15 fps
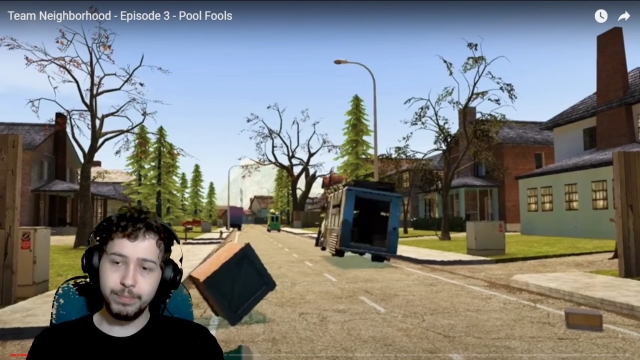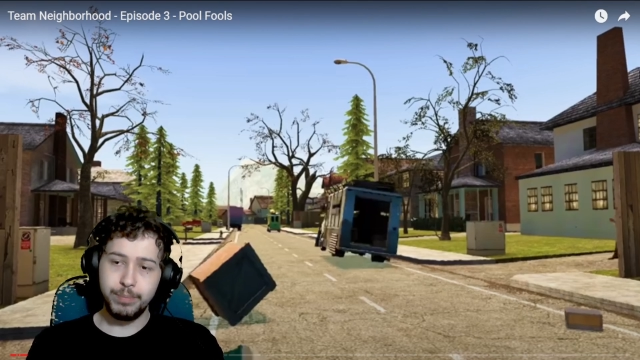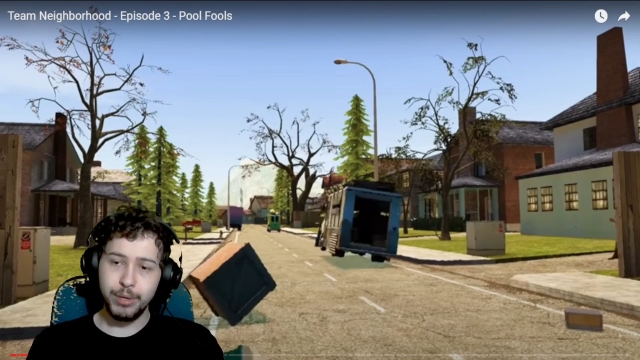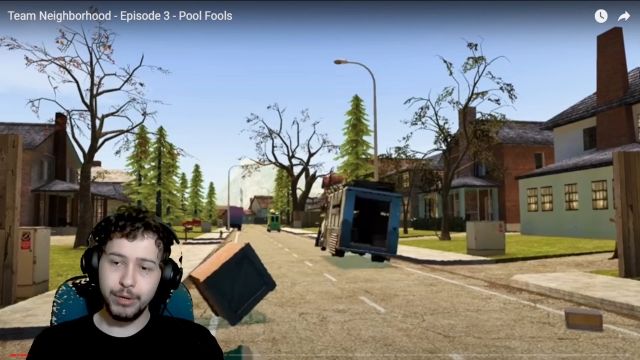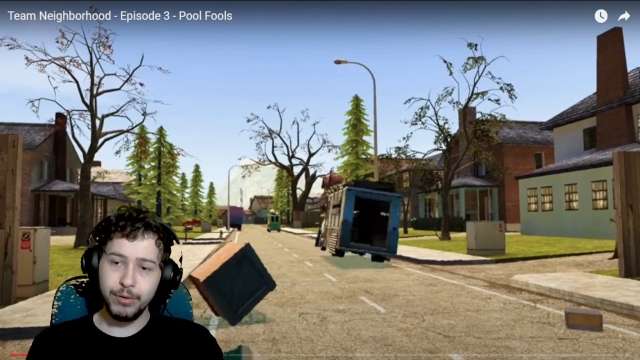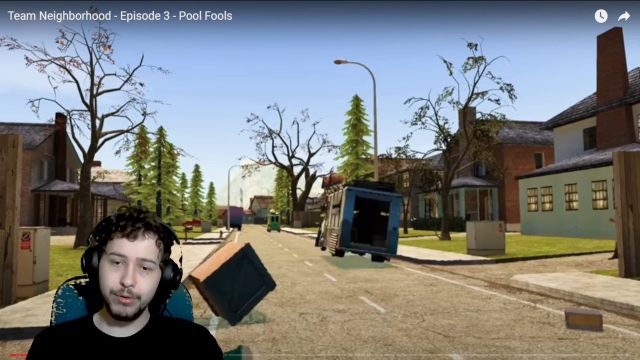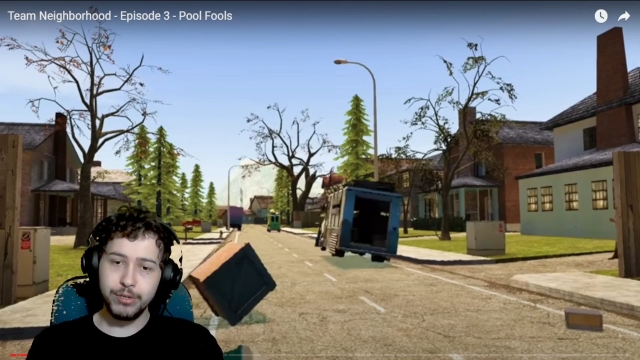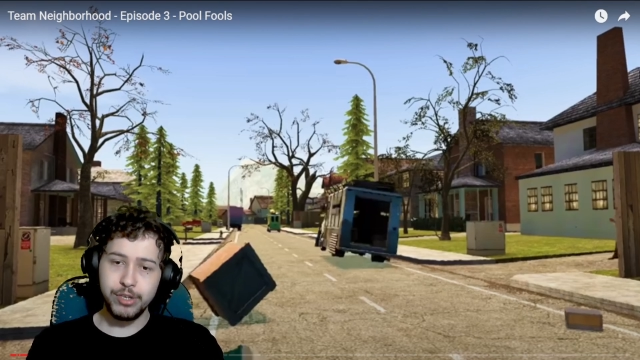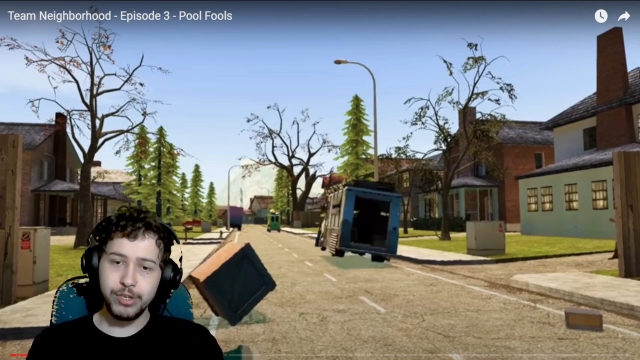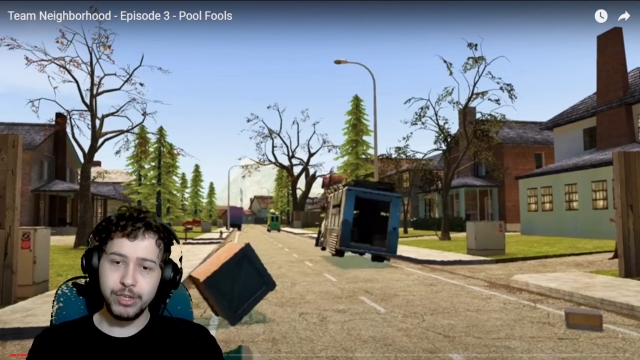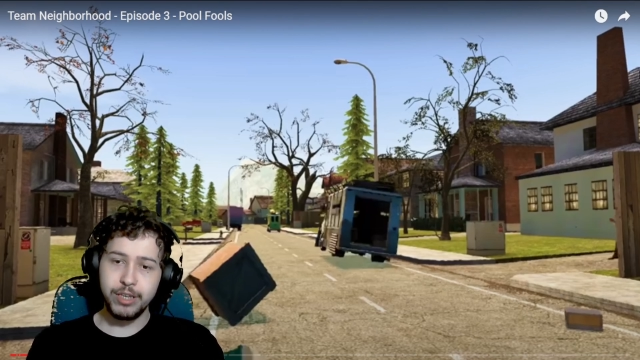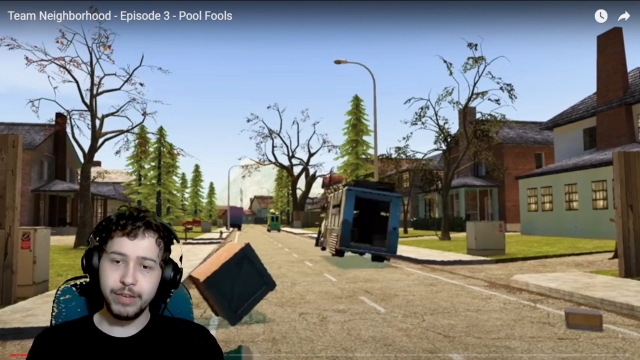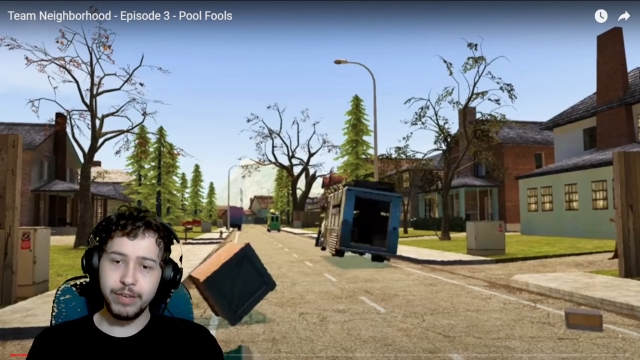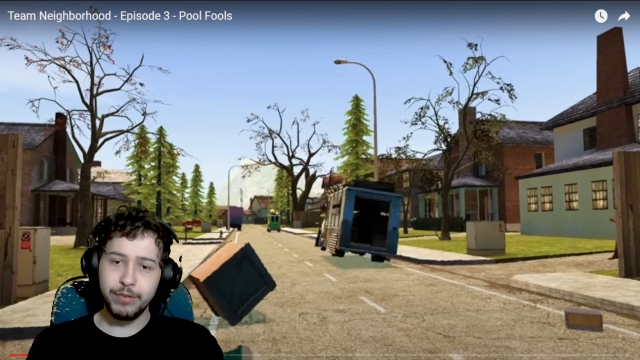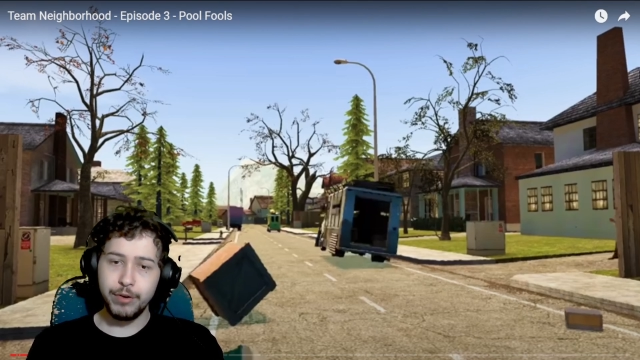Bill
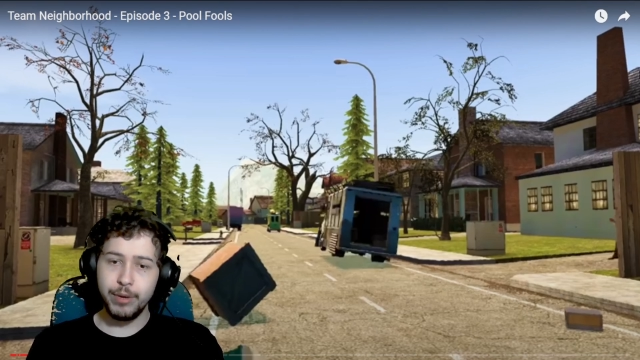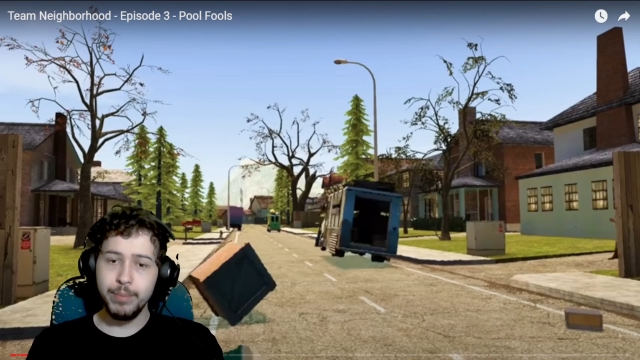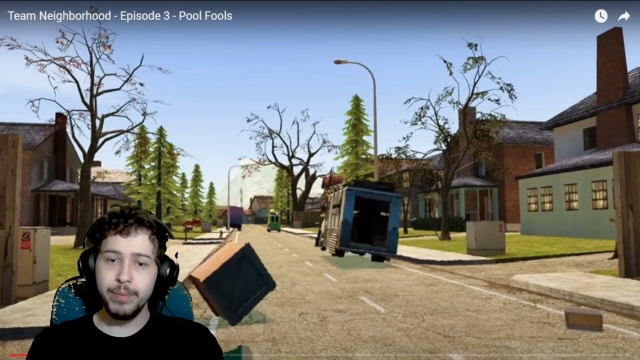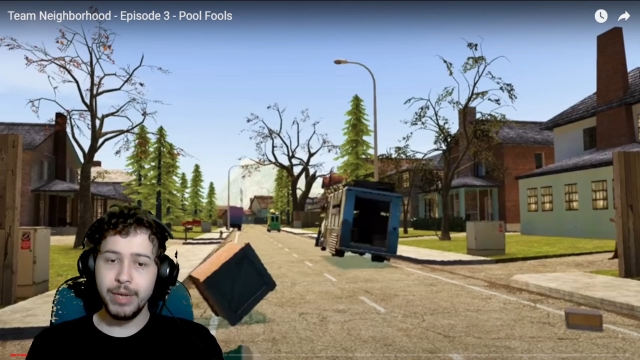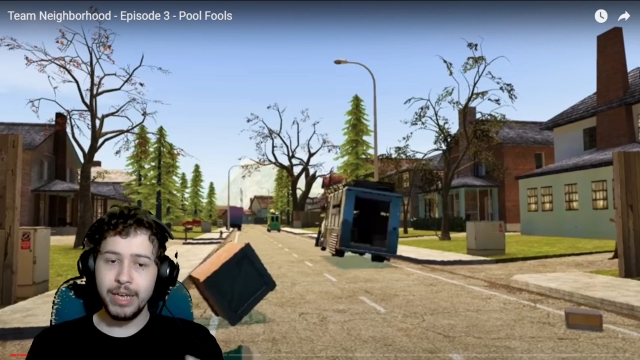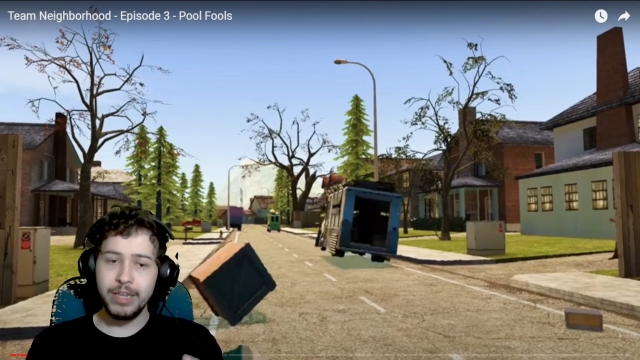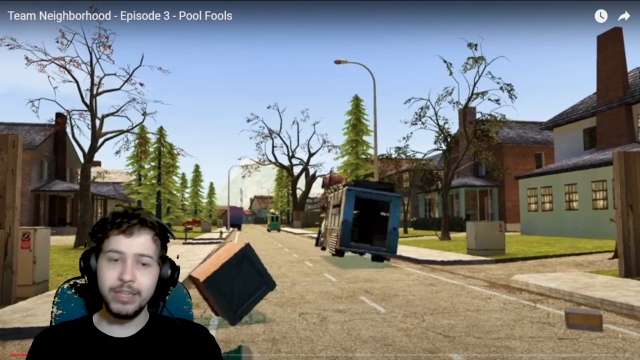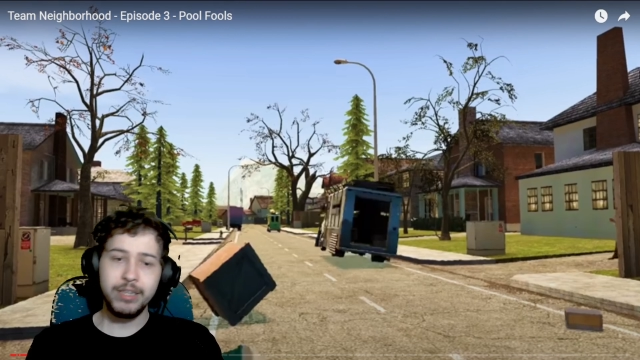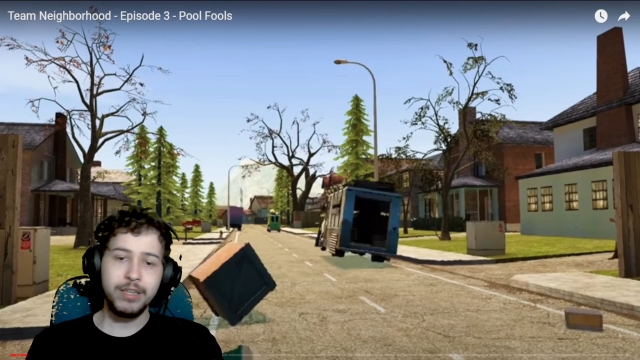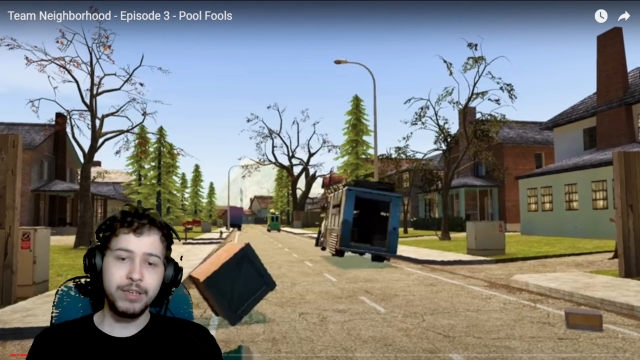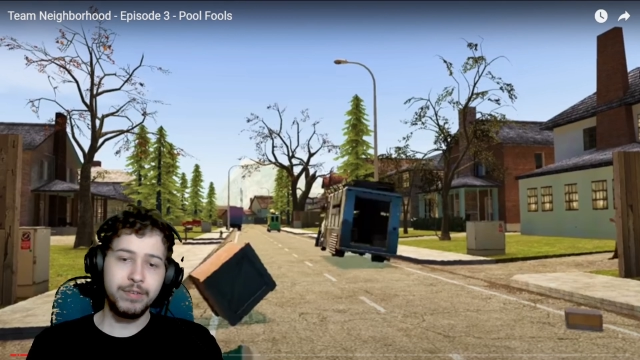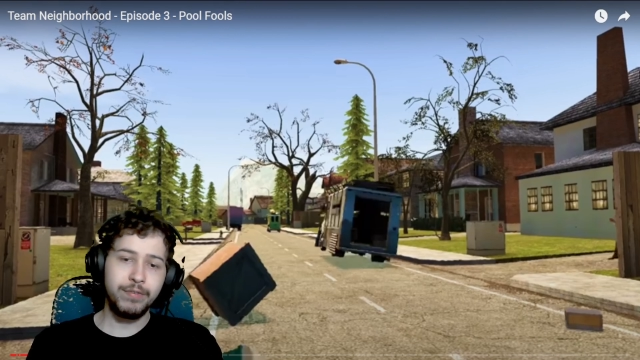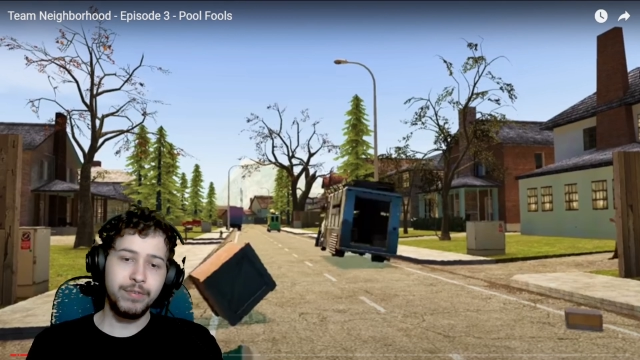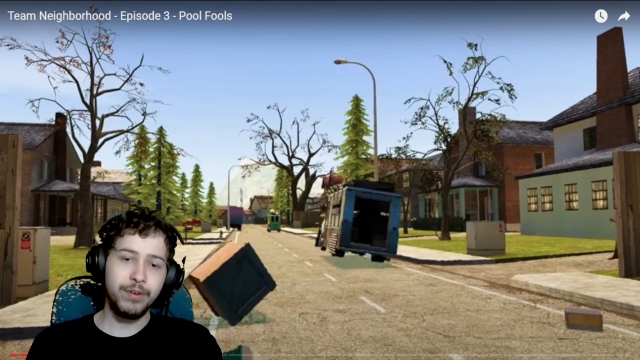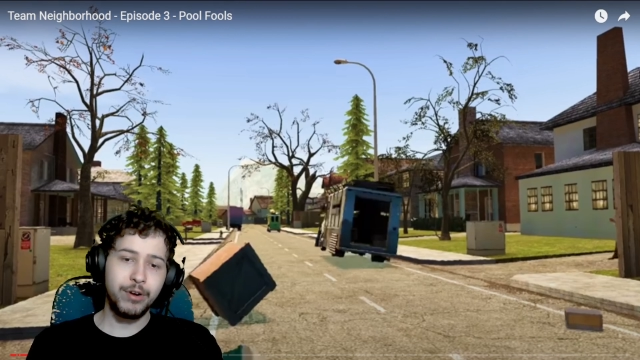chases after him, and in
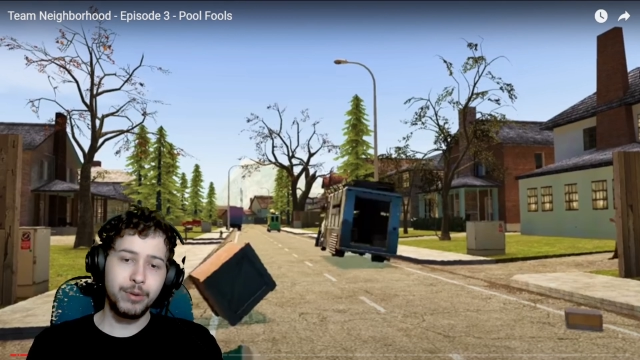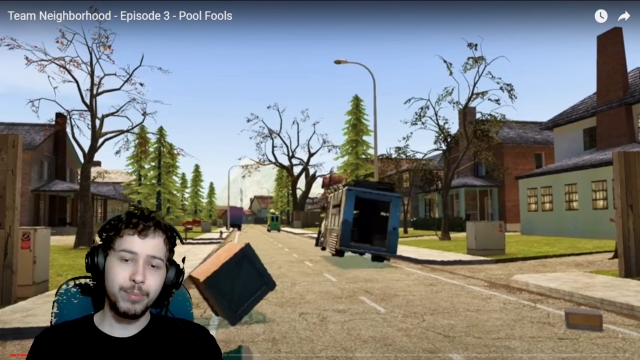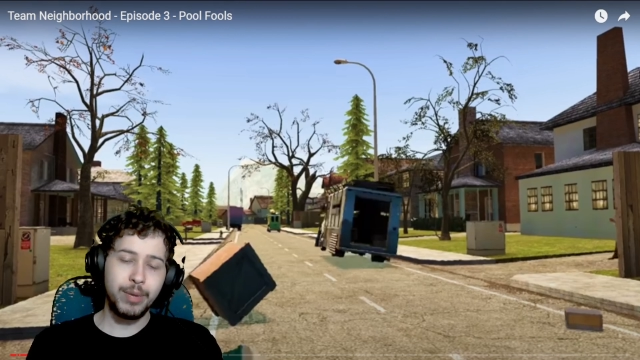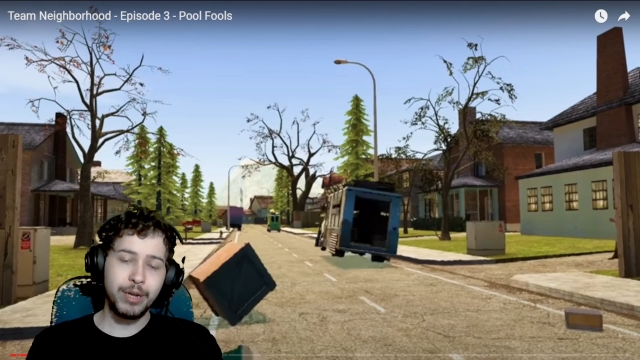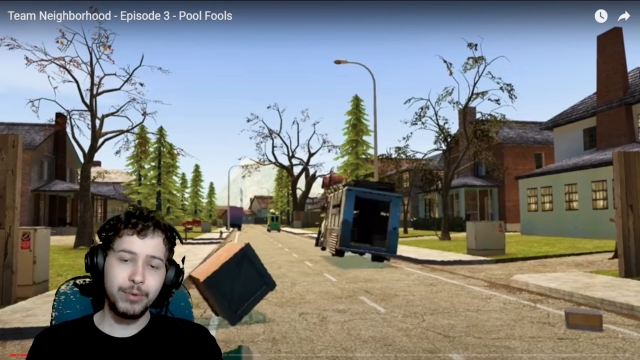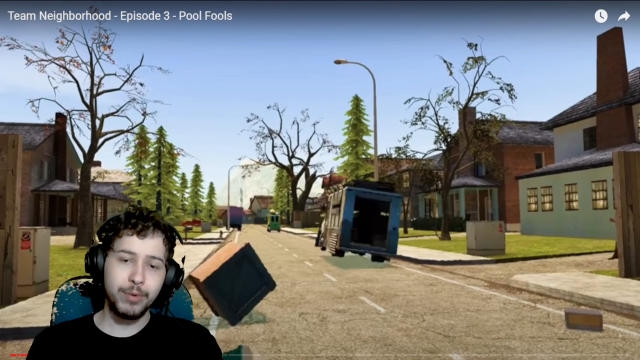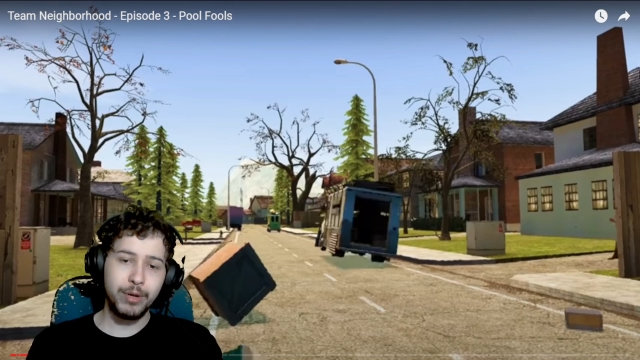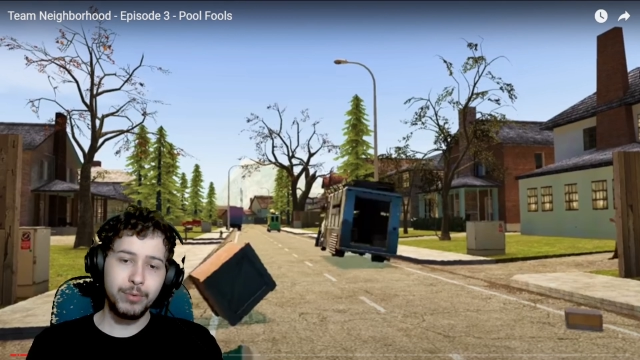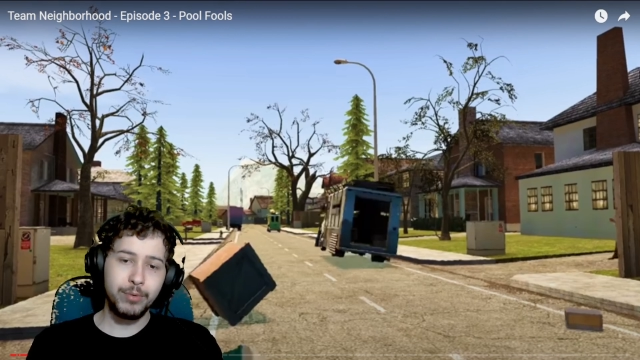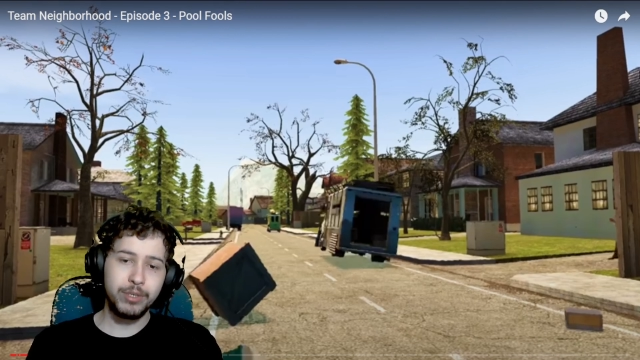the far background,